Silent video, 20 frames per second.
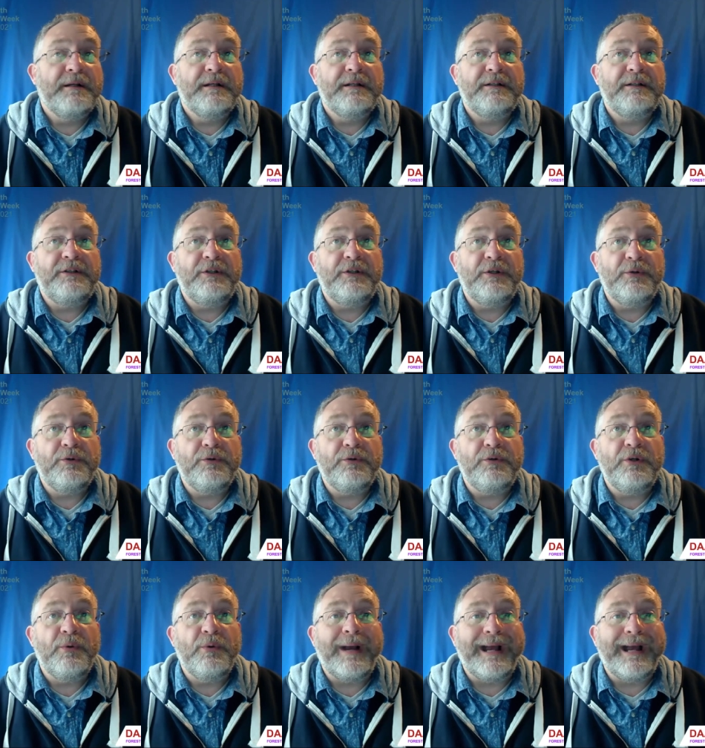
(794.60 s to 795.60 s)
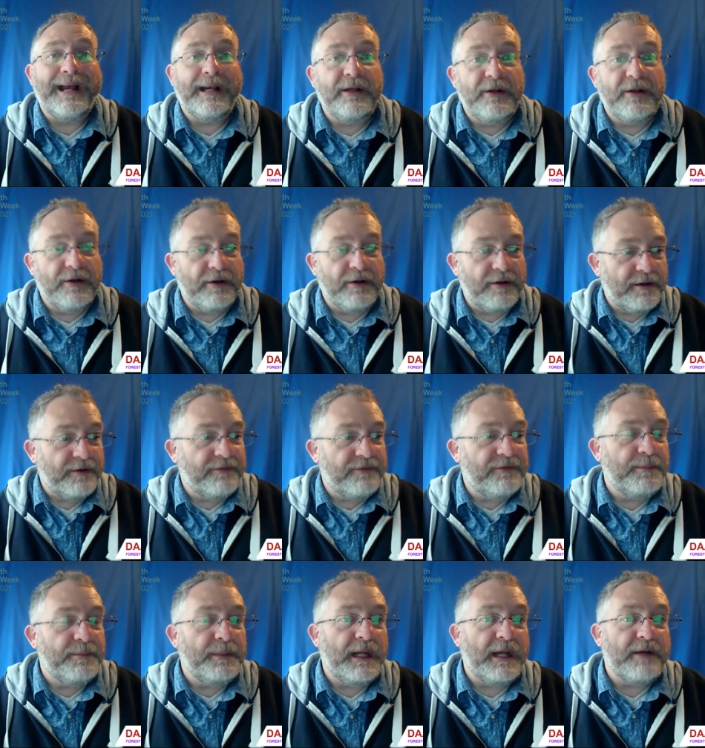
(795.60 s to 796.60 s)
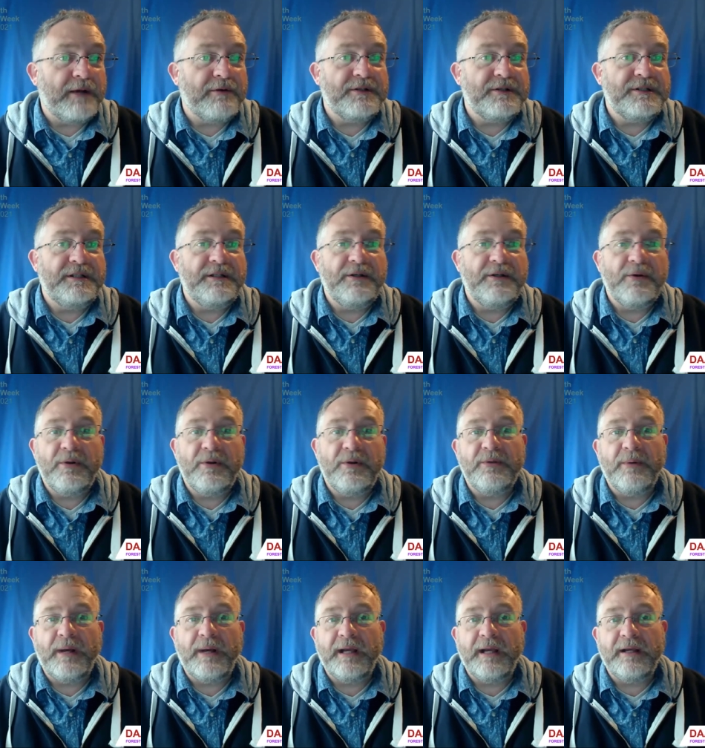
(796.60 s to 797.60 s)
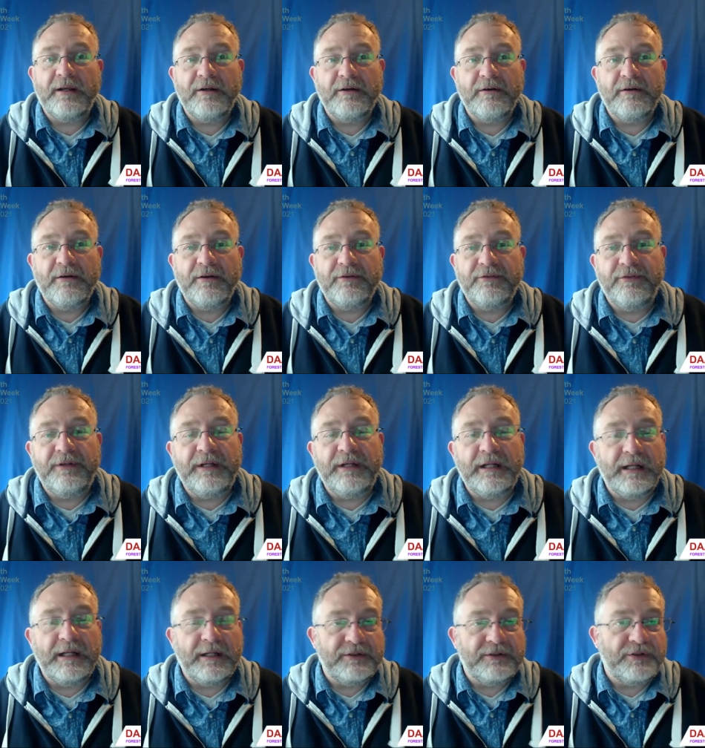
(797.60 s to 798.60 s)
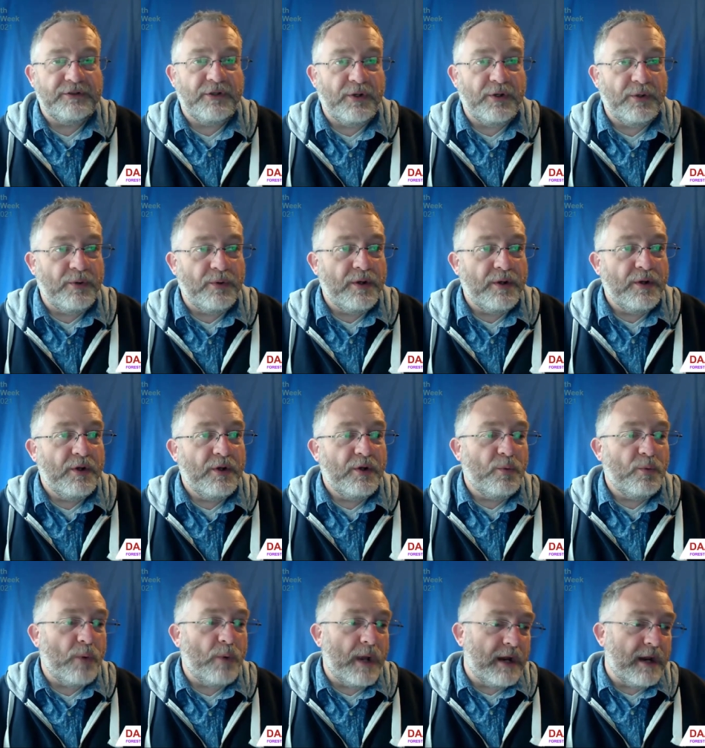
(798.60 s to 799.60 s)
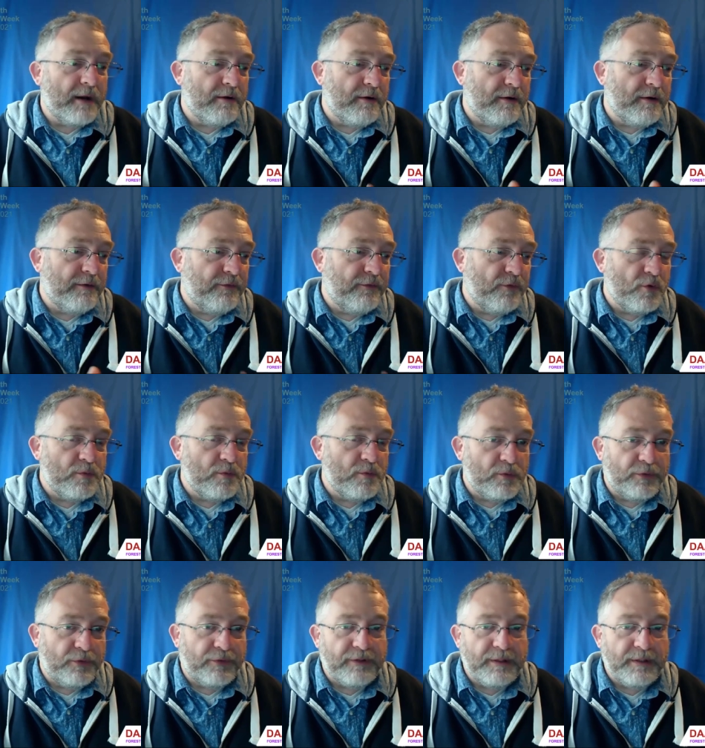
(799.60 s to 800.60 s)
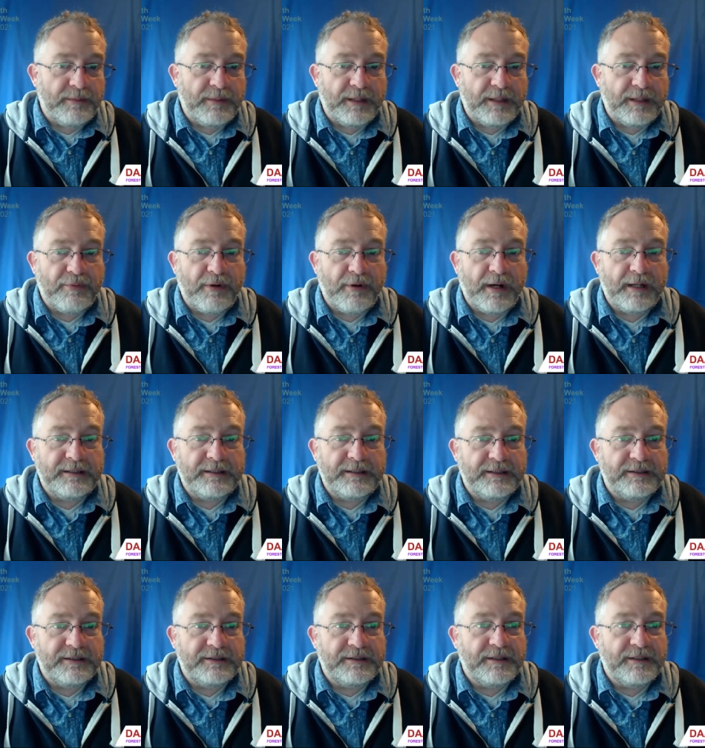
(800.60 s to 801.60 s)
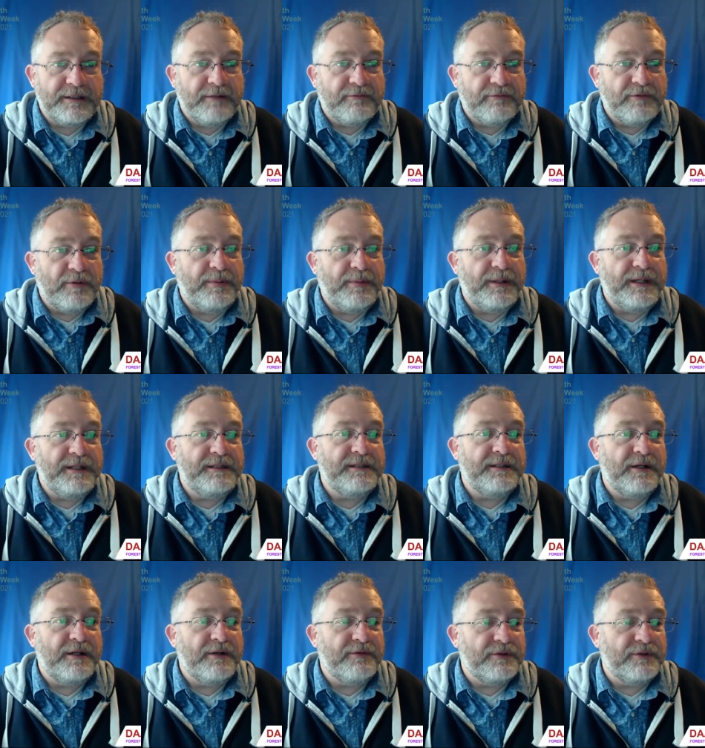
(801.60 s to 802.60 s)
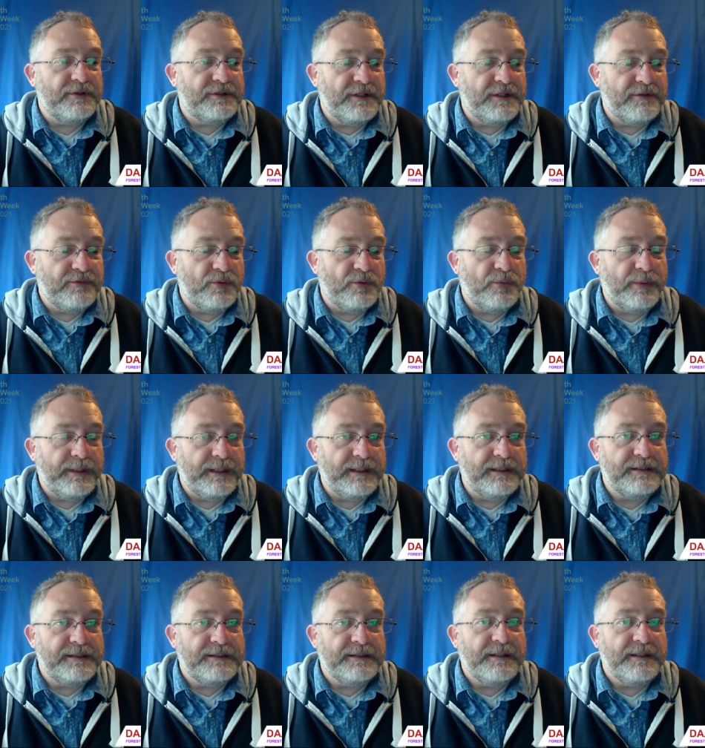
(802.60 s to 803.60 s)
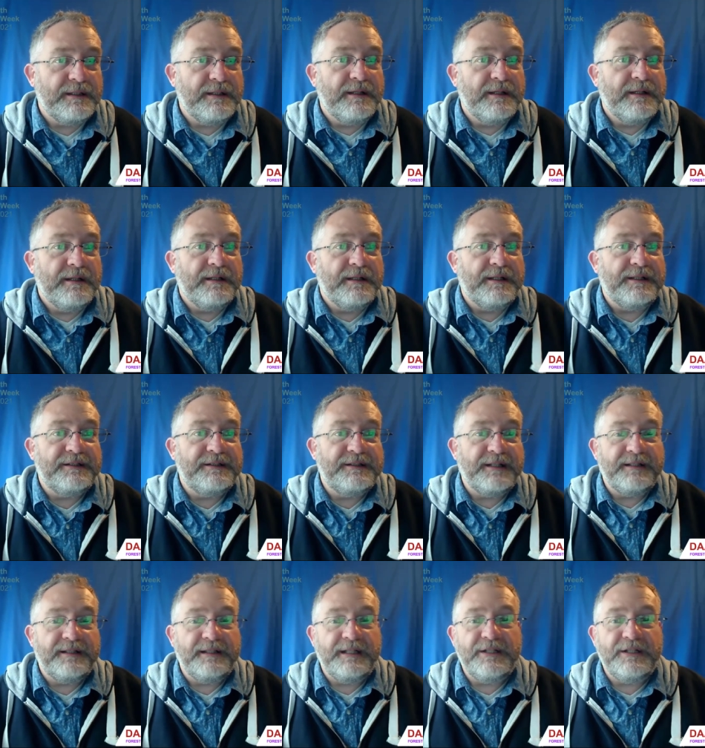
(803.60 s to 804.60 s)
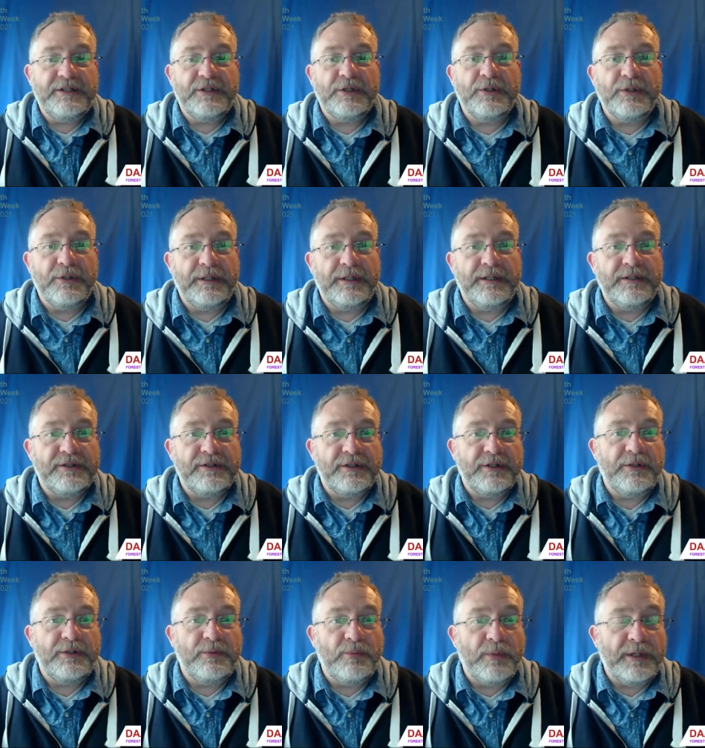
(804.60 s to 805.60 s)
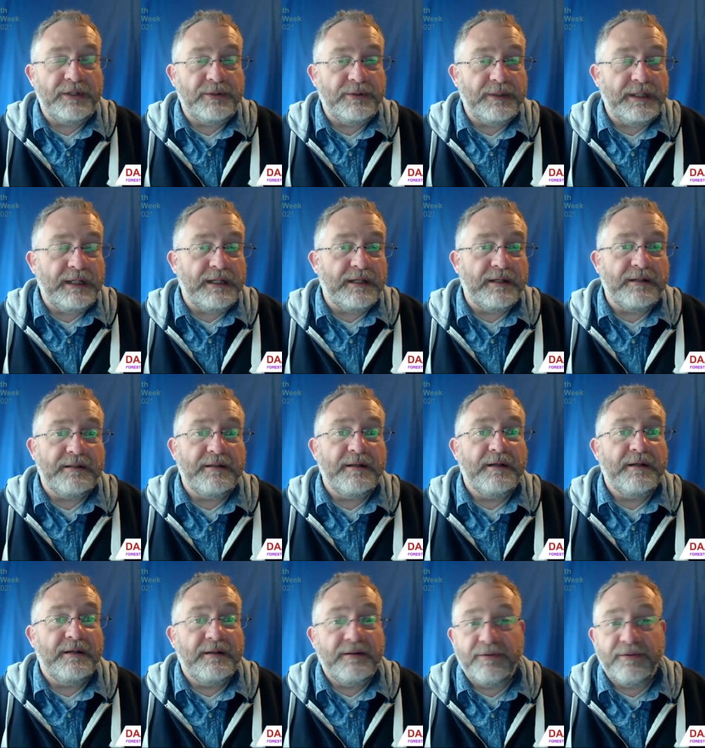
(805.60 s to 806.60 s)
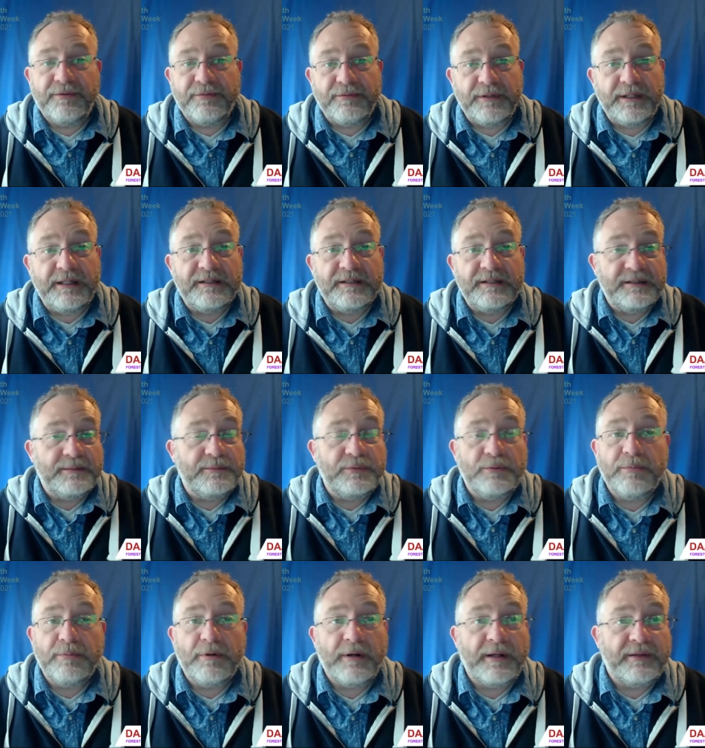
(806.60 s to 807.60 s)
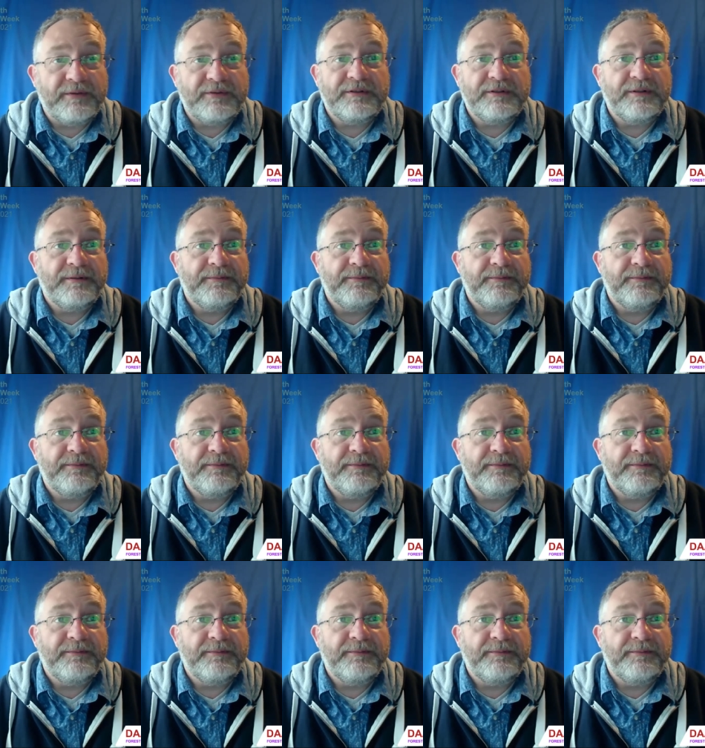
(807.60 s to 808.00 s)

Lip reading: You anchor a familiarity, you anchor a feeling. So where a formal 3-minute practice repeated over several weeks can suddenly turn into, when you need it, 3 simple breaths.